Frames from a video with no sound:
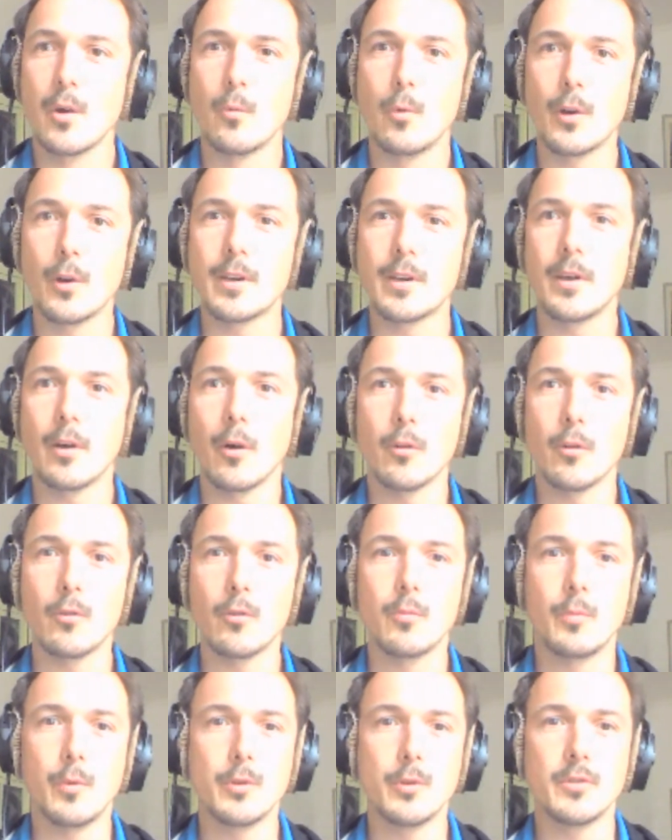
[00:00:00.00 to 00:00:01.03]
working on
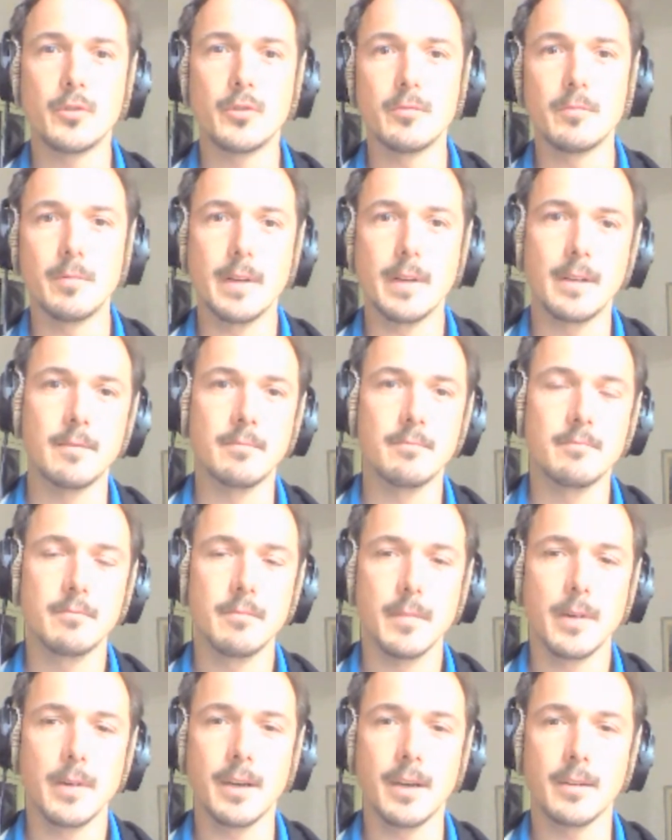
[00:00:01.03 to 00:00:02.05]
Ubuntu in
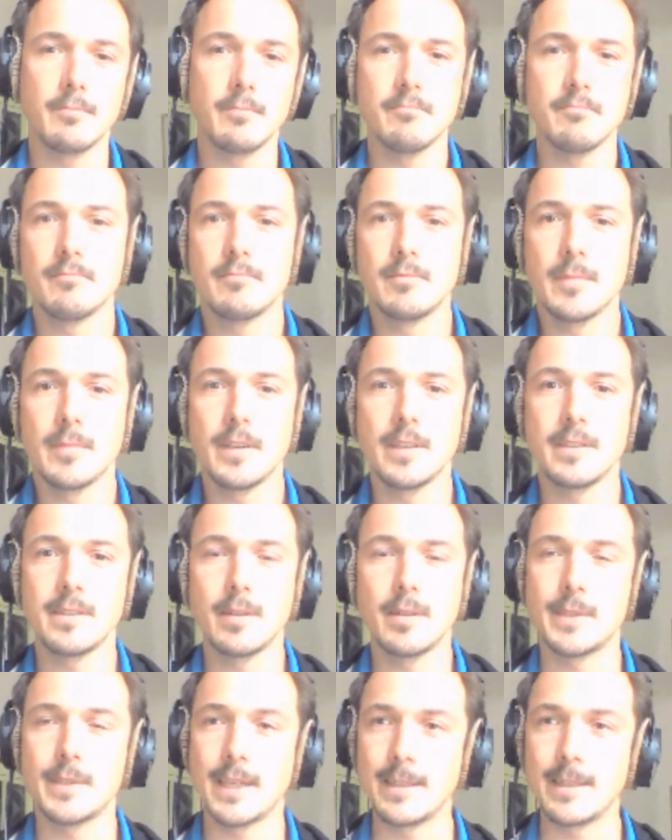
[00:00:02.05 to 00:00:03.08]

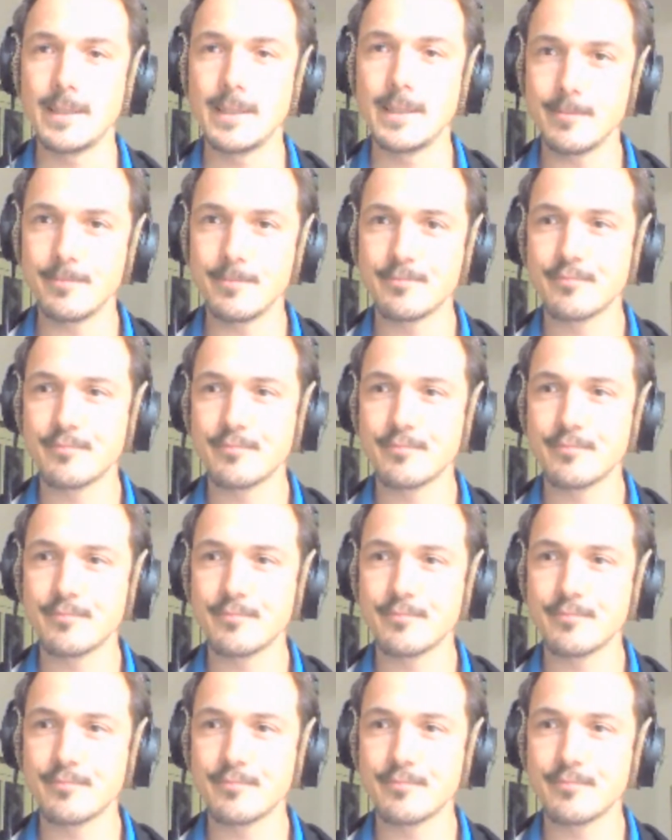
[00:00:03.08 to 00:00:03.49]
some sense.